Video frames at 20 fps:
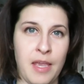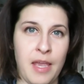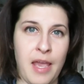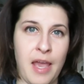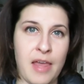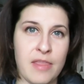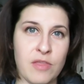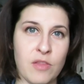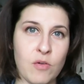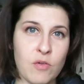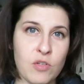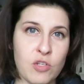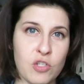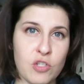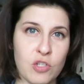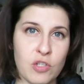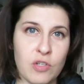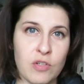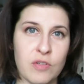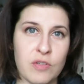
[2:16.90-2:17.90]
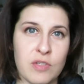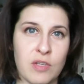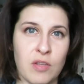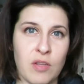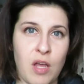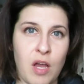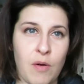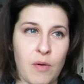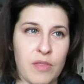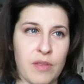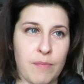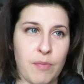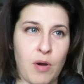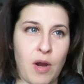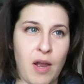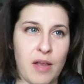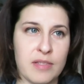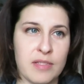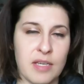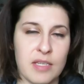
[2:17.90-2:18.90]
And those sugars, along with the
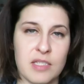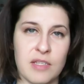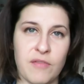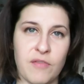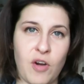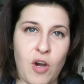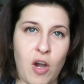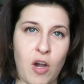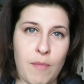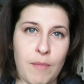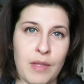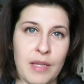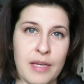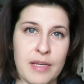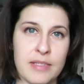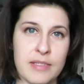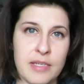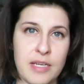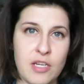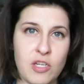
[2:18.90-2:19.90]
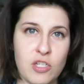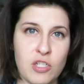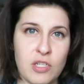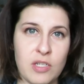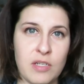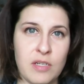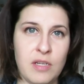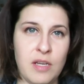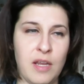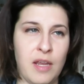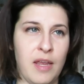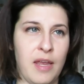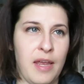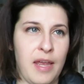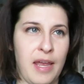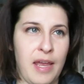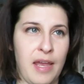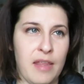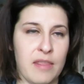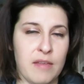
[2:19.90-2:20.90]
process of caramelization
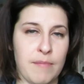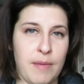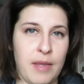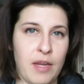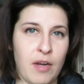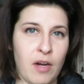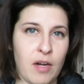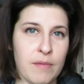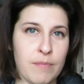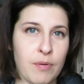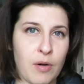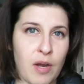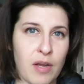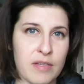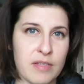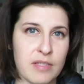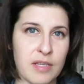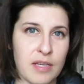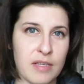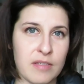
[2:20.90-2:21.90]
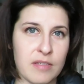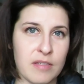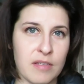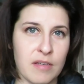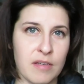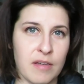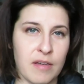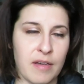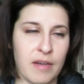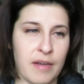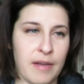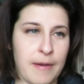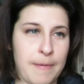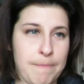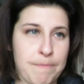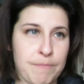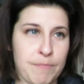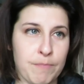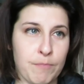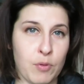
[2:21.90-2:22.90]
and the Maillard process,
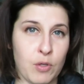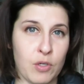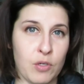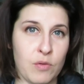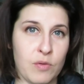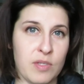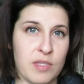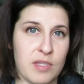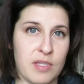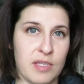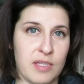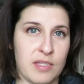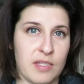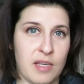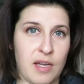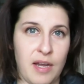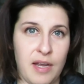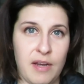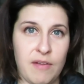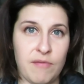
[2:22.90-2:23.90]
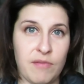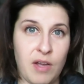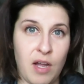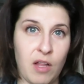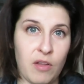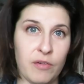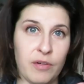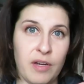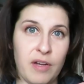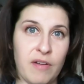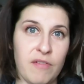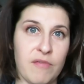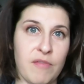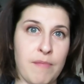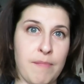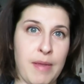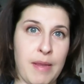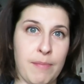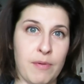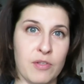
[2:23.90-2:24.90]
um, produce this kind of color of
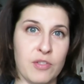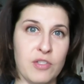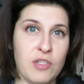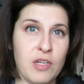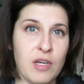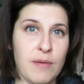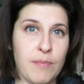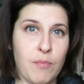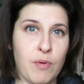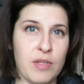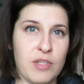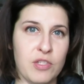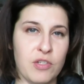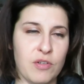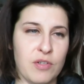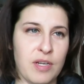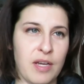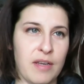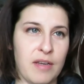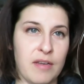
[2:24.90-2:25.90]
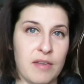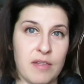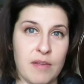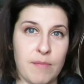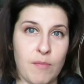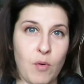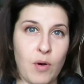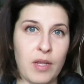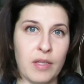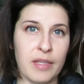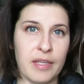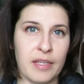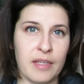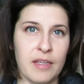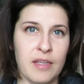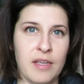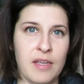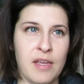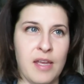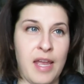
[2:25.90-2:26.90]
maple syrup once you're done the boiling.
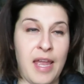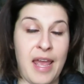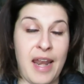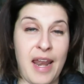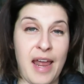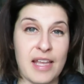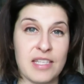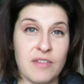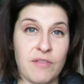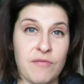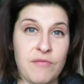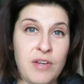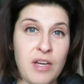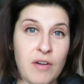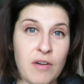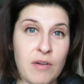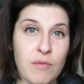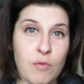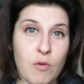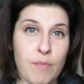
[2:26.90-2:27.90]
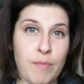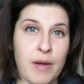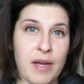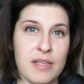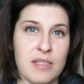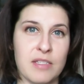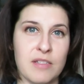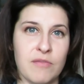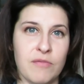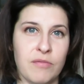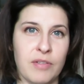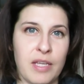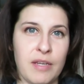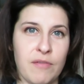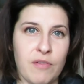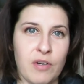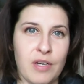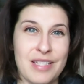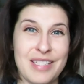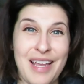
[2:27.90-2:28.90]
And it has a very robust
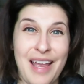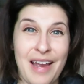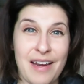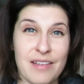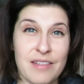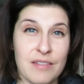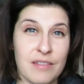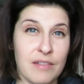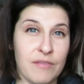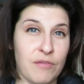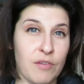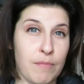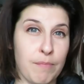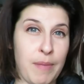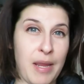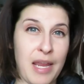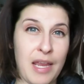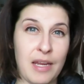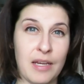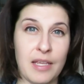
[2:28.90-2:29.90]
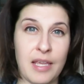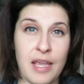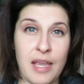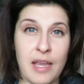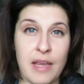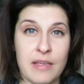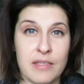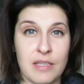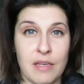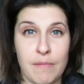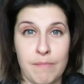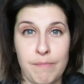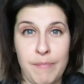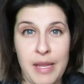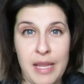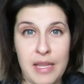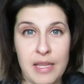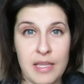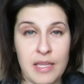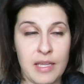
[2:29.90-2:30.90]
flavor. It's excellent for pancakes and
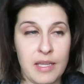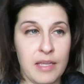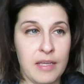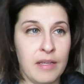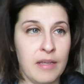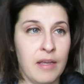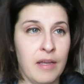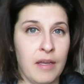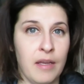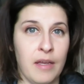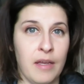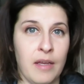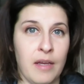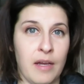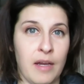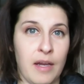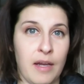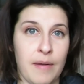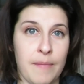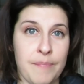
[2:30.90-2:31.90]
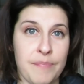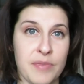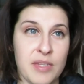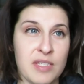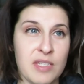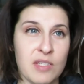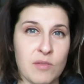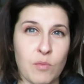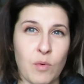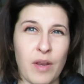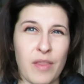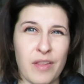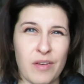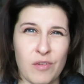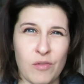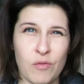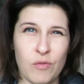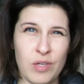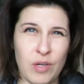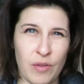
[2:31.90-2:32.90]
baking. Um, this is one of the,
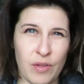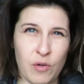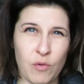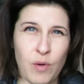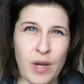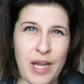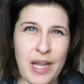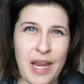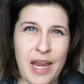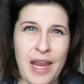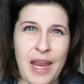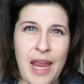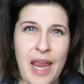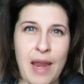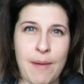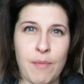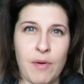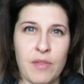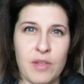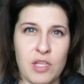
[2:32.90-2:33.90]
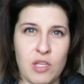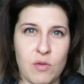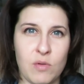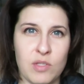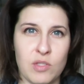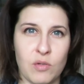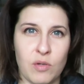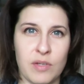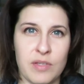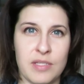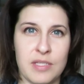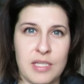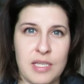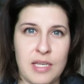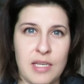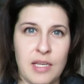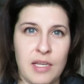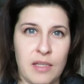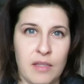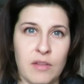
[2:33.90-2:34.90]
you know, the grade A amber that you would sort of
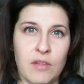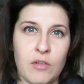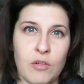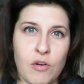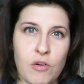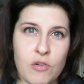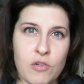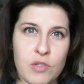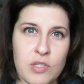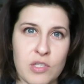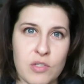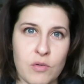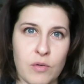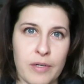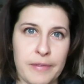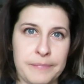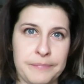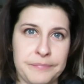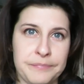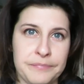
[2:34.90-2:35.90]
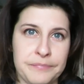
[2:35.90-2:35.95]
see in the grocery store.